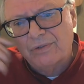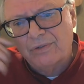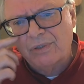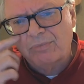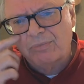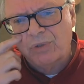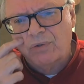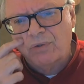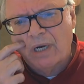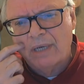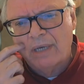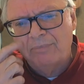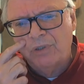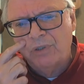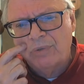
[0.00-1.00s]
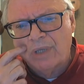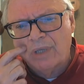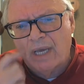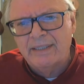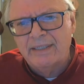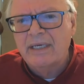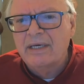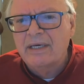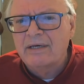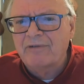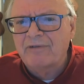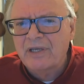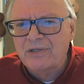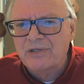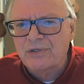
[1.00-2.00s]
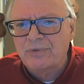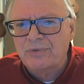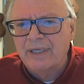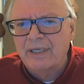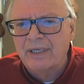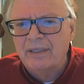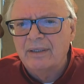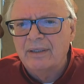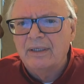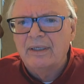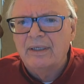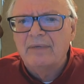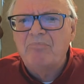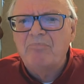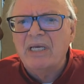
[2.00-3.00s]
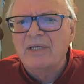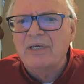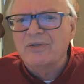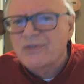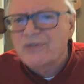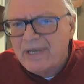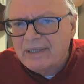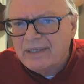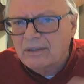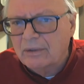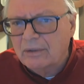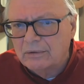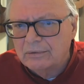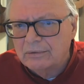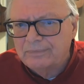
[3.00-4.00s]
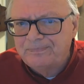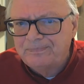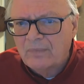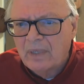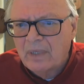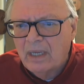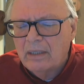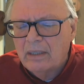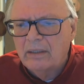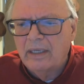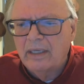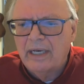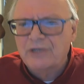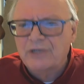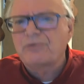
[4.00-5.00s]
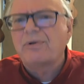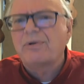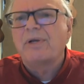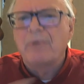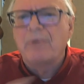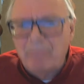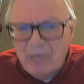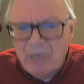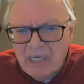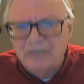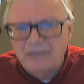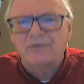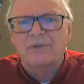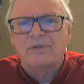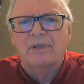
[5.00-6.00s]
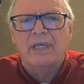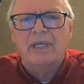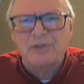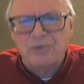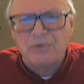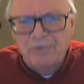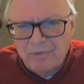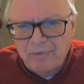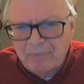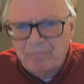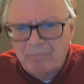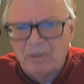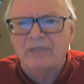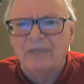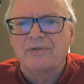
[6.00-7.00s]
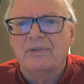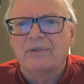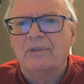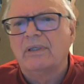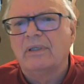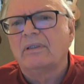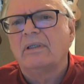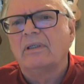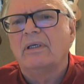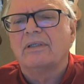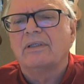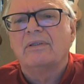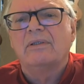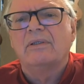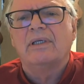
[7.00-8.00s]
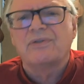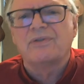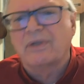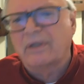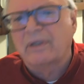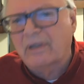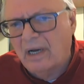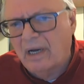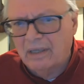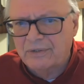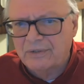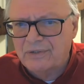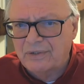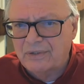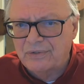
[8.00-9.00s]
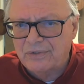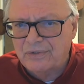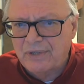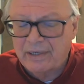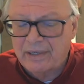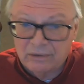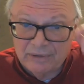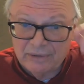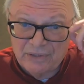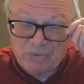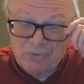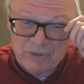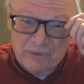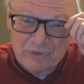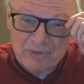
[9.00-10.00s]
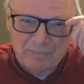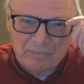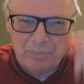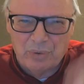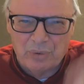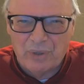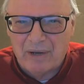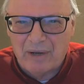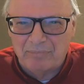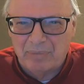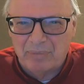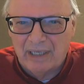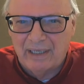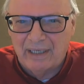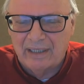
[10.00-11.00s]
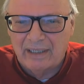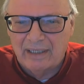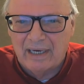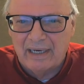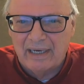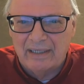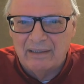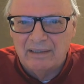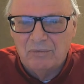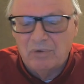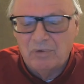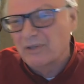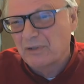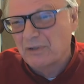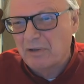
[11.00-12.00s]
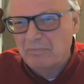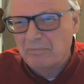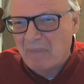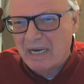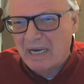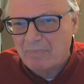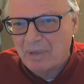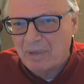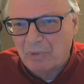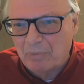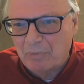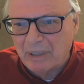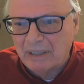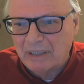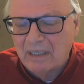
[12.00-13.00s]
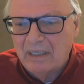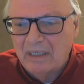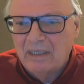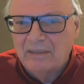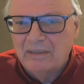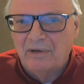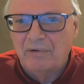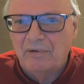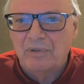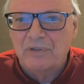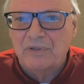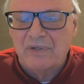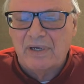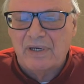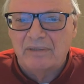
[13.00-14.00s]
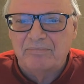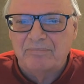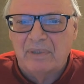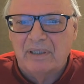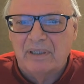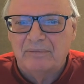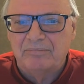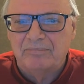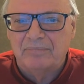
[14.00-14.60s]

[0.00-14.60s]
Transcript: subscribed to an idea of history being cyclical, that history repeats and history repeats, and it, it it's a constant cycle. This was put out by a guy, well, as many people, but there was a, a